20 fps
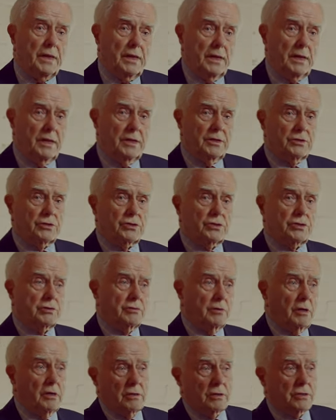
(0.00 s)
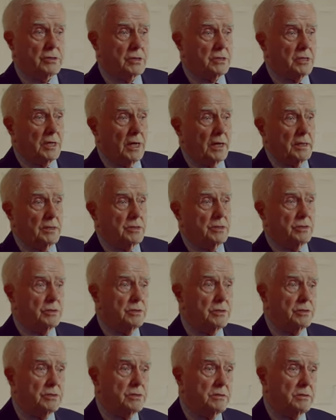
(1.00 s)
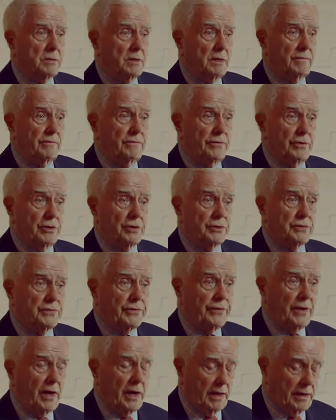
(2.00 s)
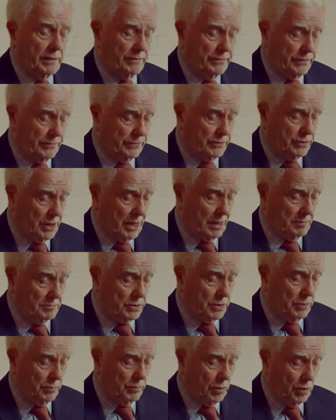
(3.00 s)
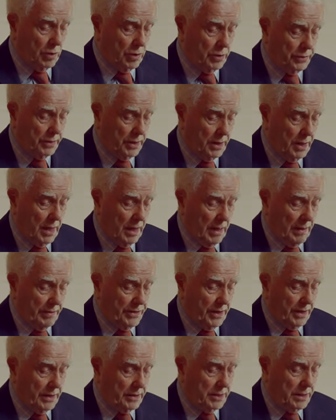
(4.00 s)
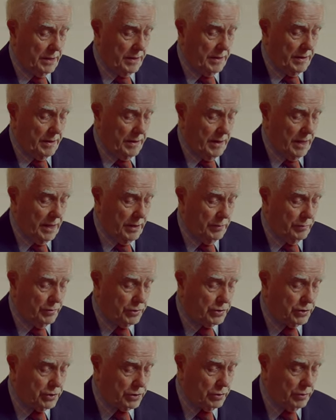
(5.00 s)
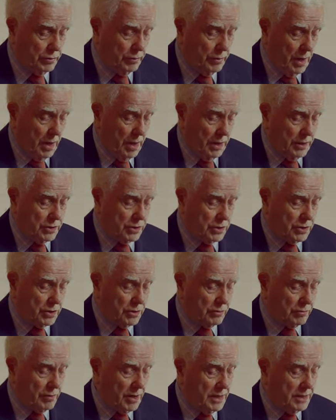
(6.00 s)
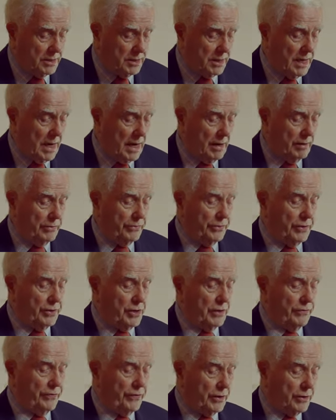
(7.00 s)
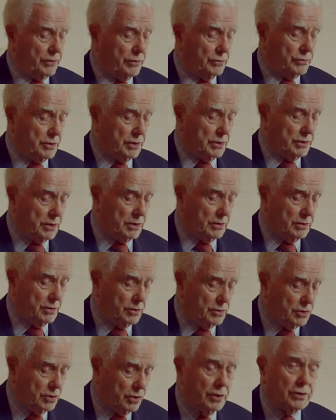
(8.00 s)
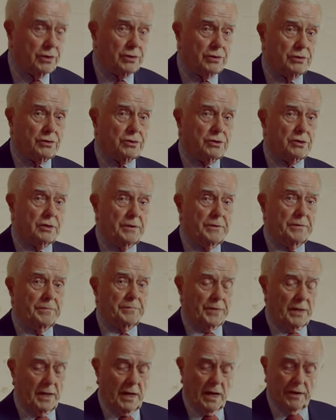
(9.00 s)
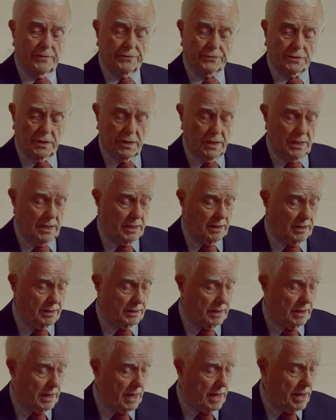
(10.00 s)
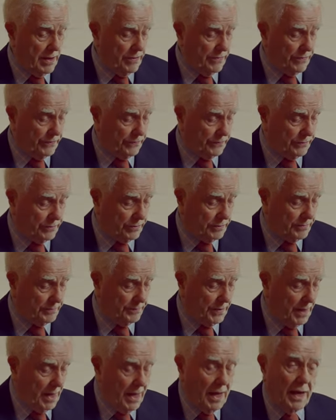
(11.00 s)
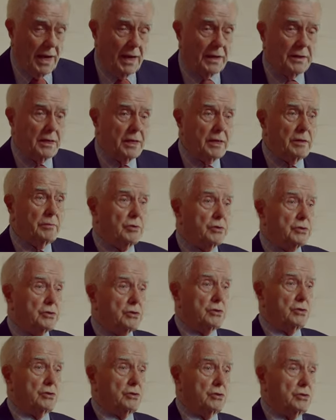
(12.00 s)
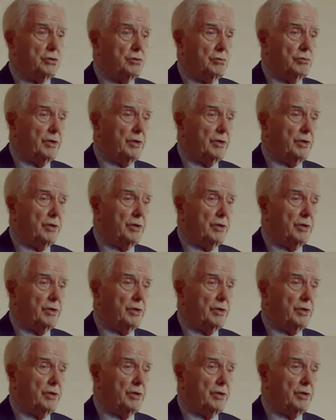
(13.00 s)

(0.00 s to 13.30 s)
instructs Titus in verse 5 of chapter 1 that he was to straighten out the difficulties in the church after he had left. And he was to do